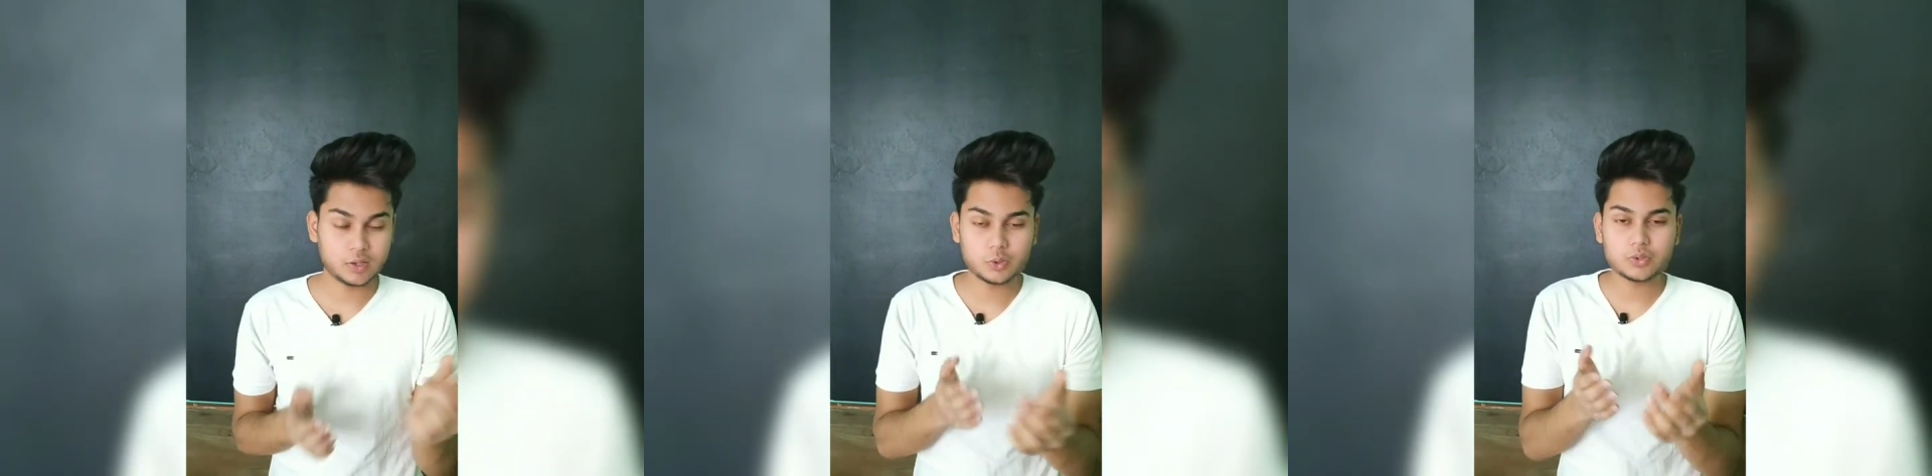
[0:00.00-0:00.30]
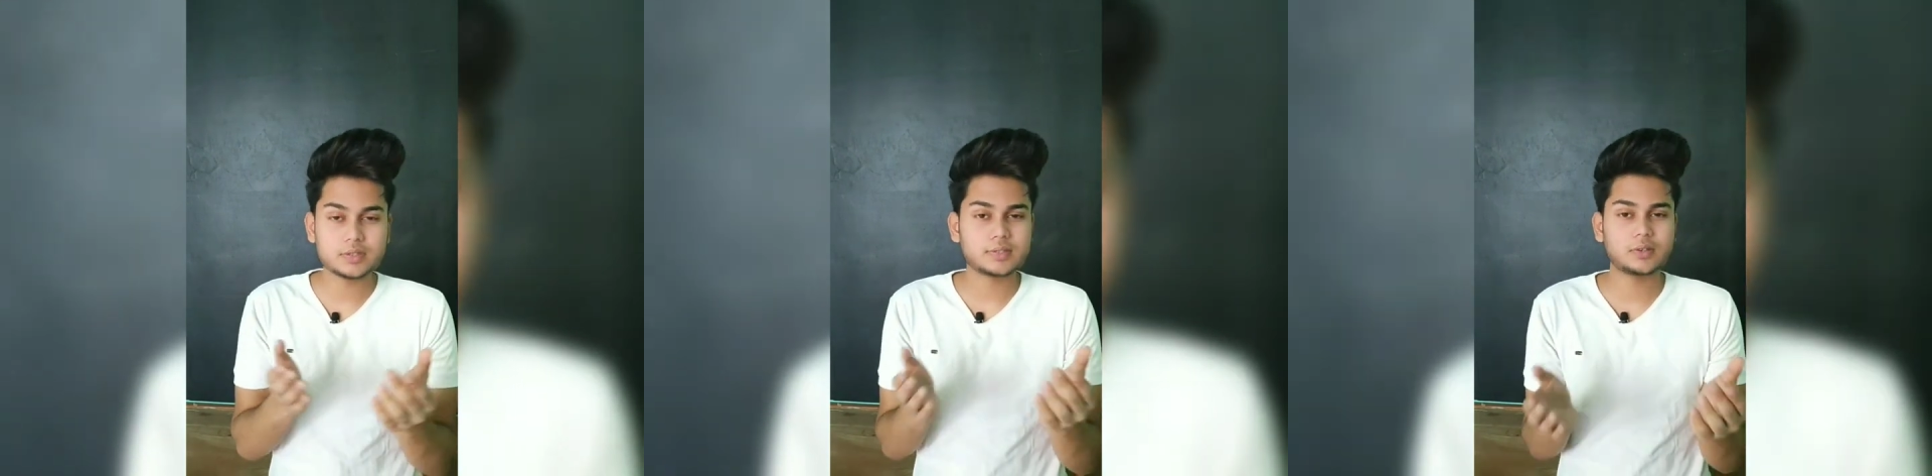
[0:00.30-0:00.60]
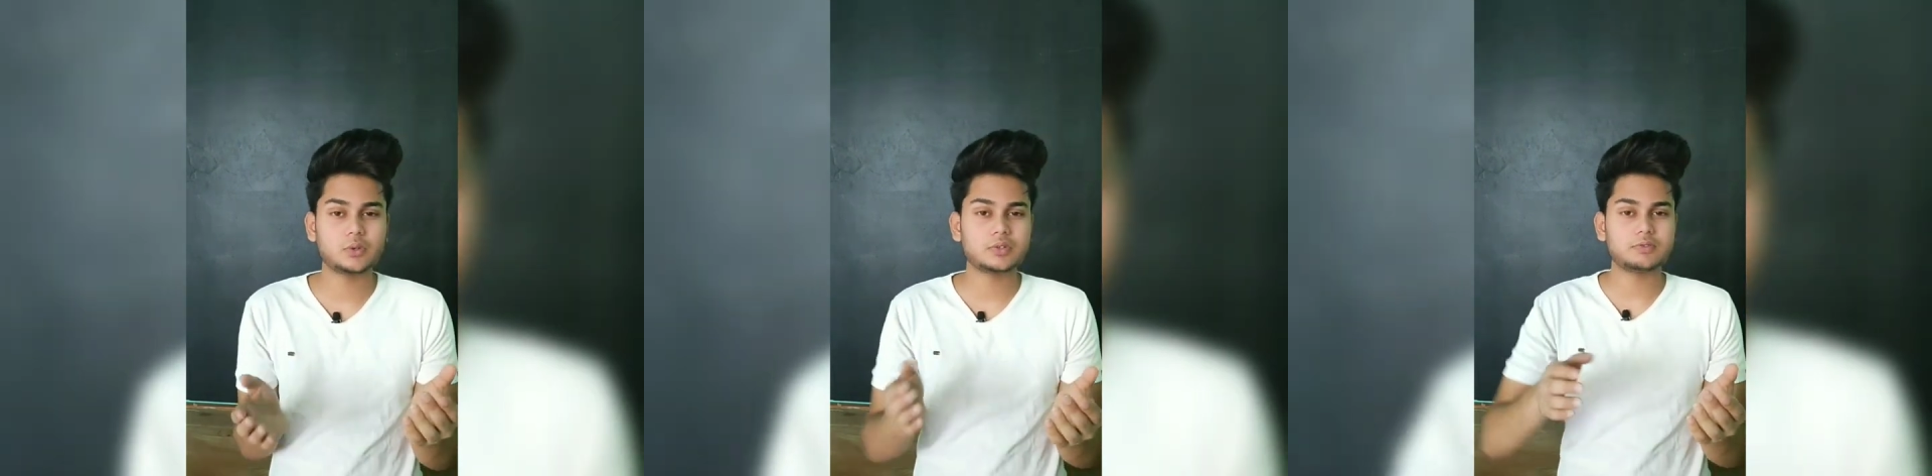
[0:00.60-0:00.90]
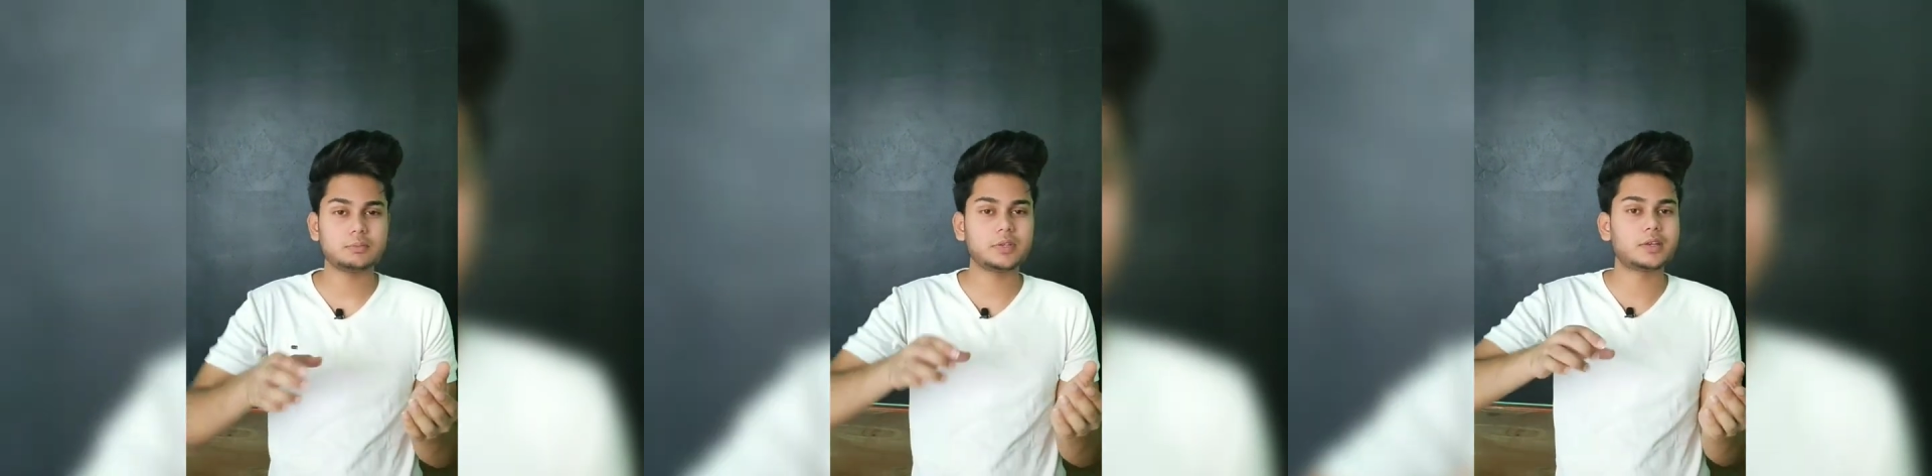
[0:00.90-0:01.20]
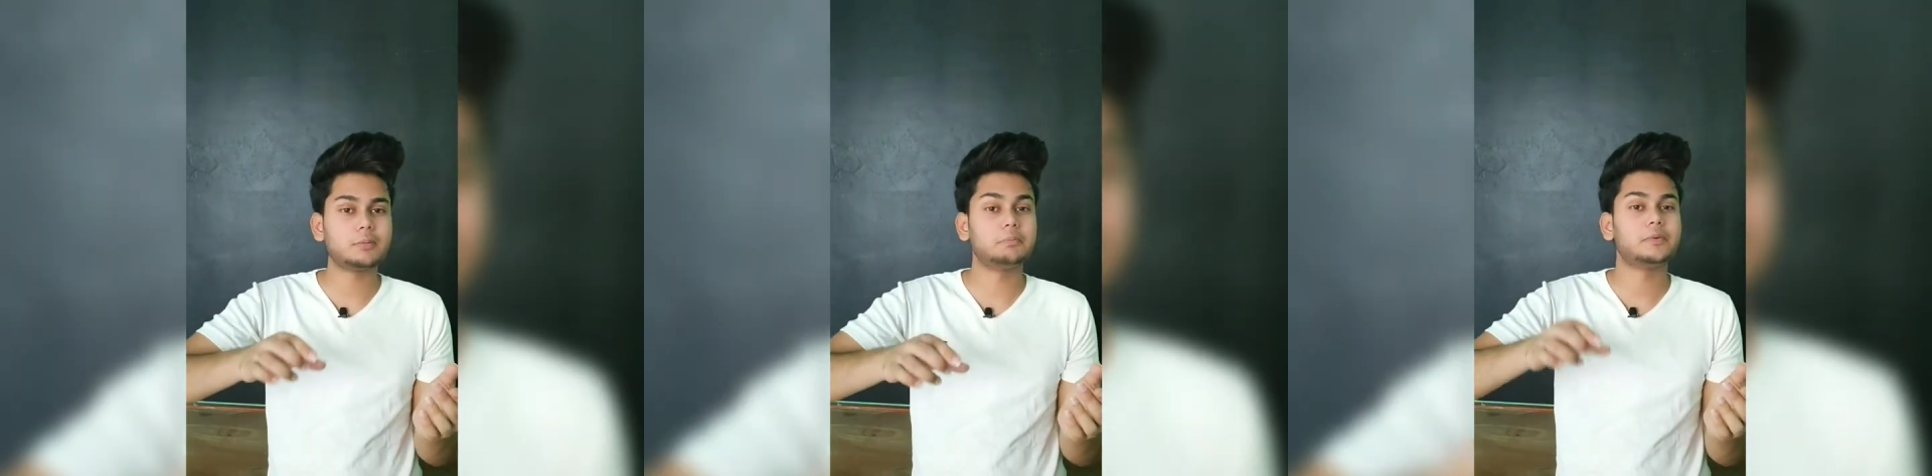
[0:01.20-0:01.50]
a lotus cannot even be
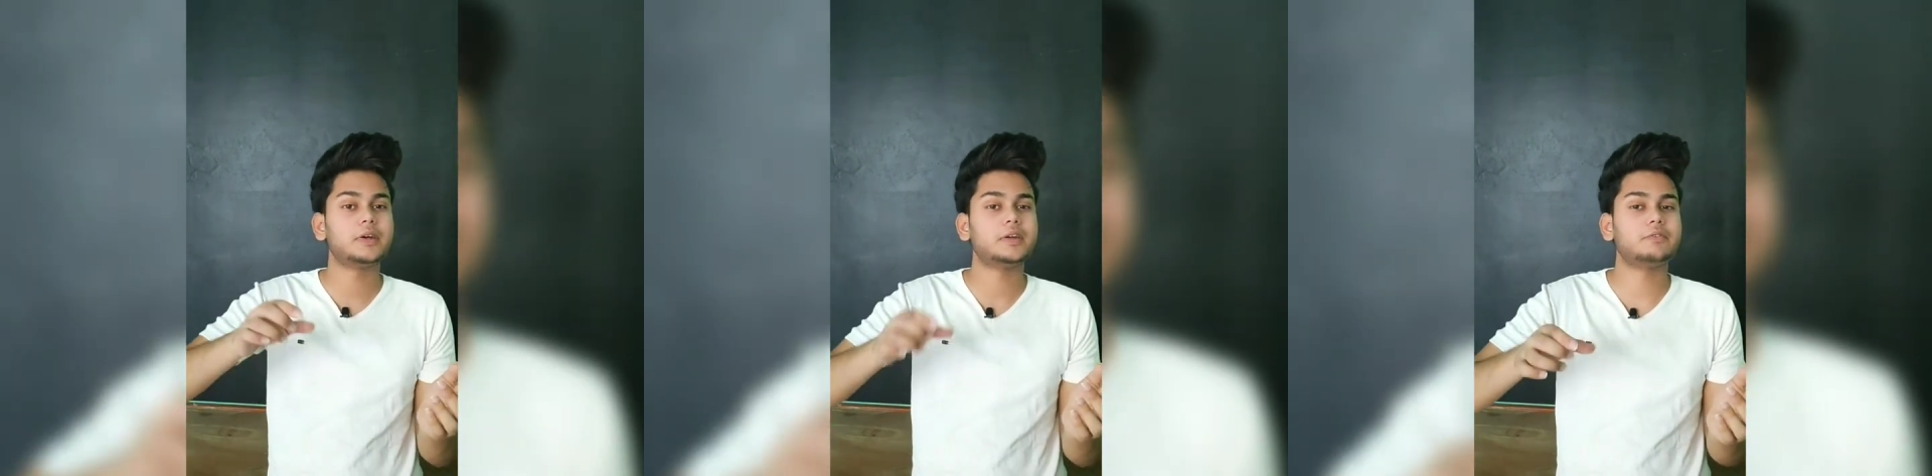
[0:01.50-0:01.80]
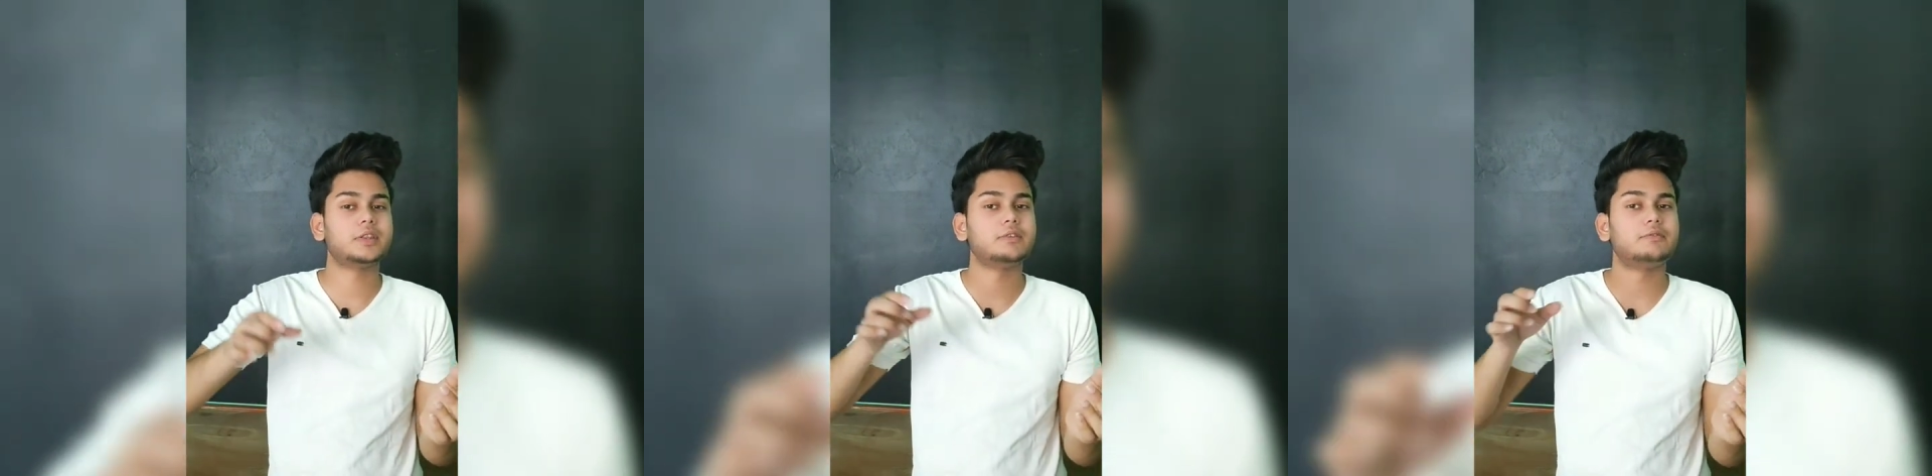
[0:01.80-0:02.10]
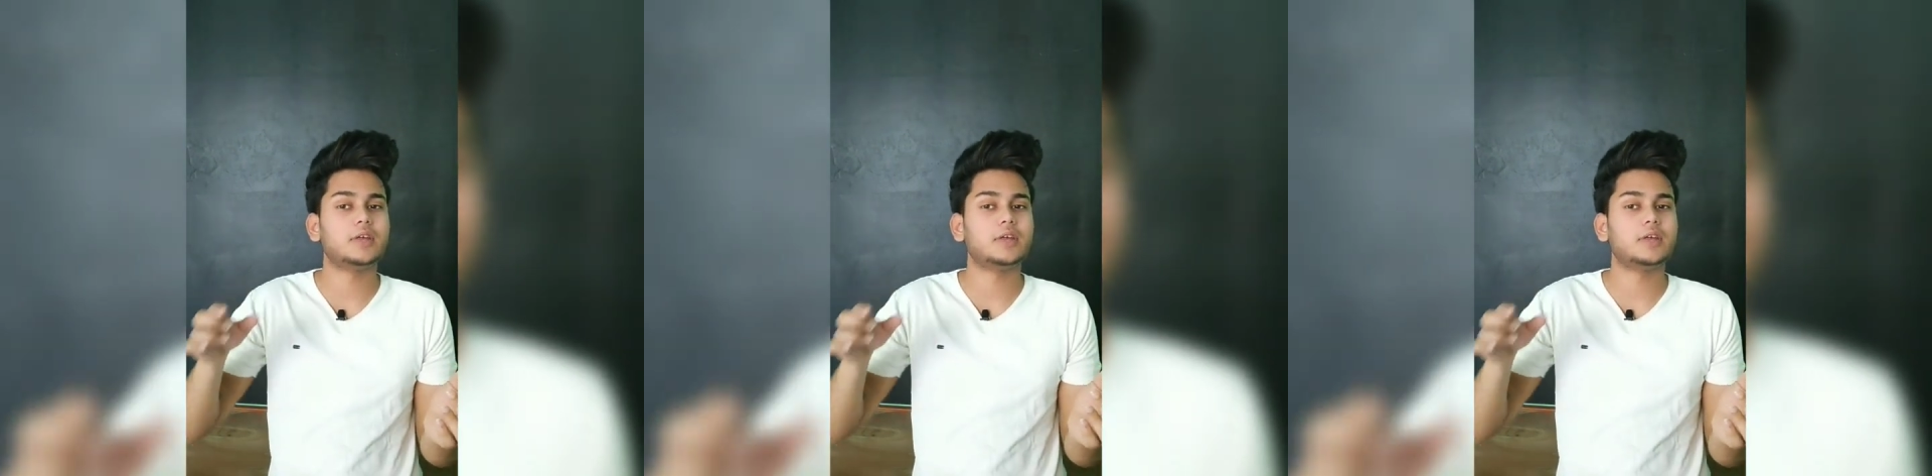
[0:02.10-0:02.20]
compared with the